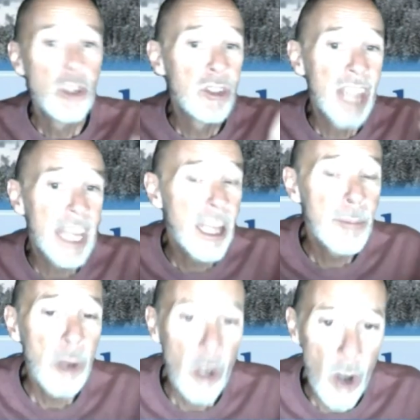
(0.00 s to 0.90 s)
to take
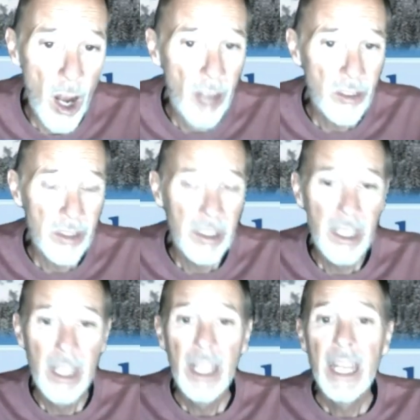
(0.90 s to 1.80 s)
up your cross
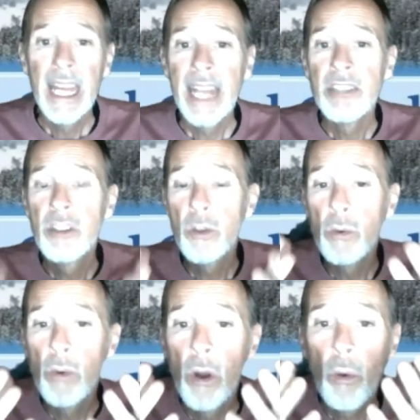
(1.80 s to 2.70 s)
and
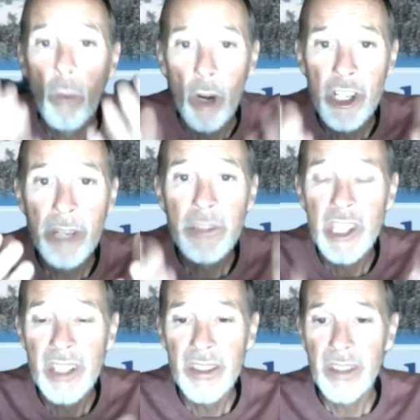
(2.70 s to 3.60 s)
to worship
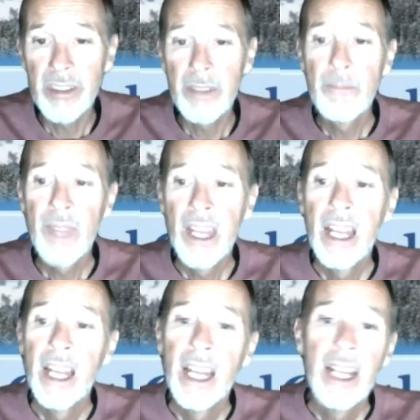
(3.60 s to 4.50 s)
Jesus.
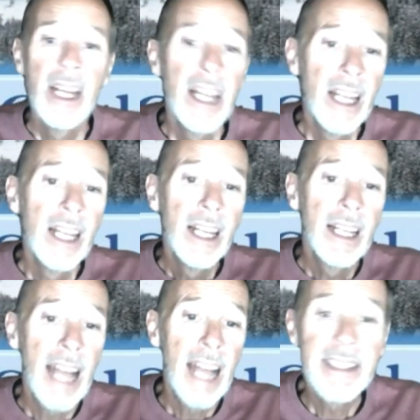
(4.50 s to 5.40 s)

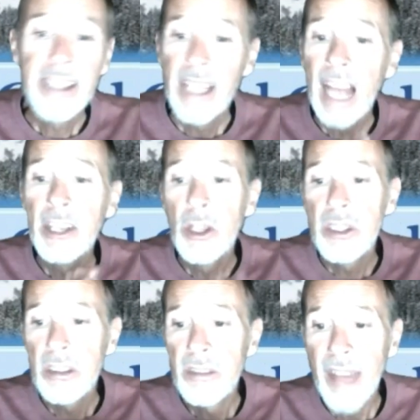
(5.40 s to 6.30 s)
Guys, I know
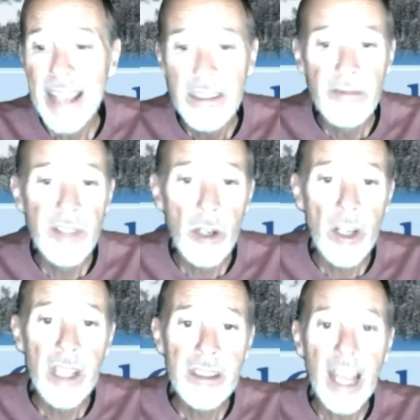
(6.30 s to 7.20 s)
this is fast and
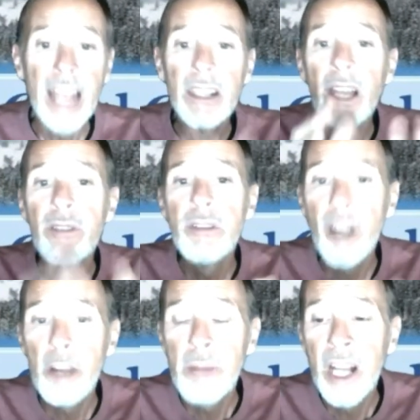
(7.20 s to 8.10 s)
furious. I love you
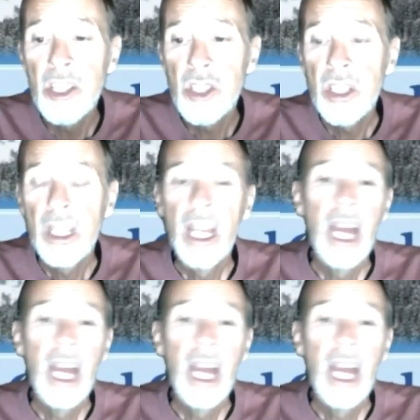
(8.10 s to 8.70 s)
very much.